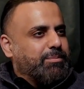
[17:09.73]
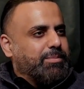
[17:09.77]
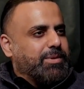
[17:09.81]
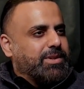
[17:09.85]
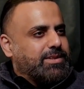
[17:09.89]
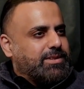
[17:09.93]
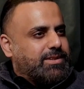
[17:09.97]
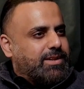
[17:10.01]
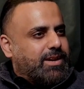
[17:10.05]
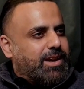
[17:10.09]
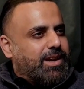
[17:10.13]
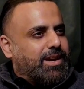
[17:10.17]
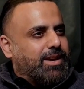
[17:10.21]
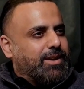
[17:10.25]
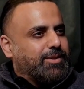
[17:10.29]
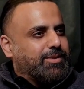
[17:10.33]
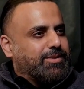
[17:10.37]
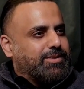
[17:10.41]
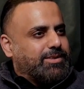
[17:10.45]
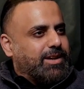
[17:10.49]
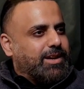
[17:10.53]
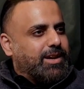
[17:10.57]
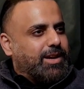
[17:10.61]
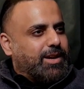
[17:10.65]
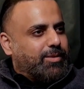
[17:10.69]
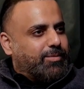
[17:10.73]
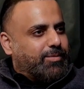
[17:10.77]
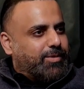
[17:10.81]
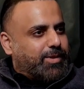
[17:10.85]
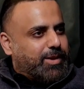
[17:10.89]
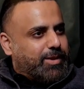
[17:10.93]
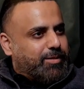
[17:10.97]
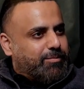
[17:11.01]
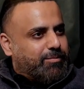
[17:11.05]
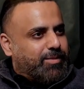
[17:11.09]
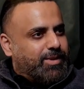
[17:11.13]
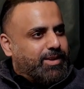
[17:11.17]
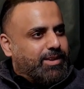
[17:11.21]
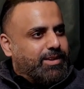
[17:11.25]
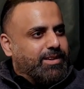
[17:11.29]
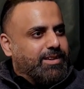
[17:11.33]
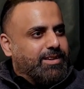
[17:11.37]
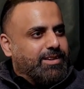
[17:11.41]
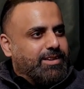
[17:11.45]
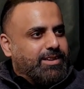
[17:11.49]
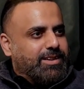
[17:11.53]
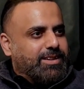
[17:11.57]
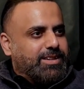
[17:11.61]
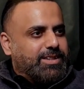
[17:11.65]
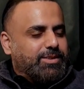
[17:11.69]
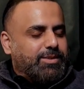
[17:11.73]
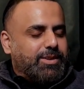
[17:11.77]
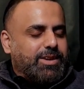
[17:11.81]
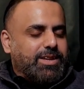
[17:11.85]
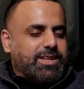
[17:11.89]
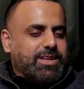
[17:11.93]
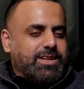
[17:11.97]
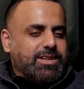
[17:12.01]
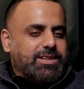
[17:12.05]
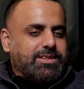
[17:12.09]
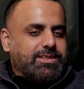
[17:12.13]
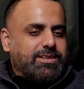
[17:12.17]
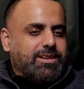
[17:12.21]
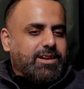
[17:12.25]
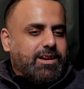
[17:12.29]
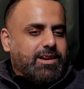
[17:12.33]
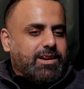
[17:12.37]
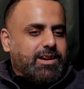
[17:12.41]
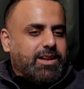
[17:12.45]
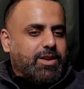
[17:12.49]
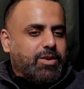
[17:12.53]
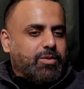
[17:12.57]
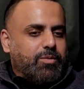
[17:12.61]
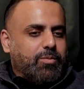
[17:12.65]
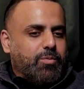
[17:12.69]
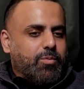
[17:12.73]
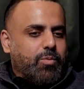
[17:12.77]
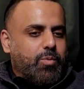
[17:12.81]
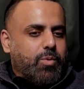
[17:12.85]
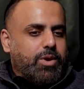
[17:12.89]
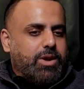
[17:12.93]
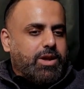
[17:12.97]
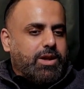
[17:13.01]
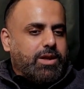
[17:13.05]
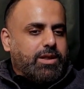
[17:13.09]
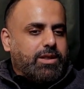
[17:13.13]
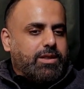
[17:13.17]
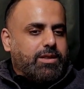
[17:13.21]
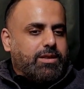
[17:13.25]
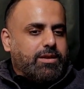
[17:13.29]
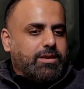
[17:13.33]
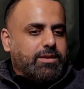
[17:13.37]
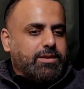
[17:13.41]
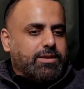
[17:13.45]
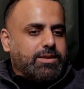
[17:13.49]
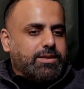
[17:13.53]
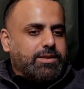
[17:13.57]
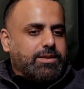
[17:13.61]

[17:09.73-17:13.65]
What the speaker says: Deep inside, you still love them. So I think starting with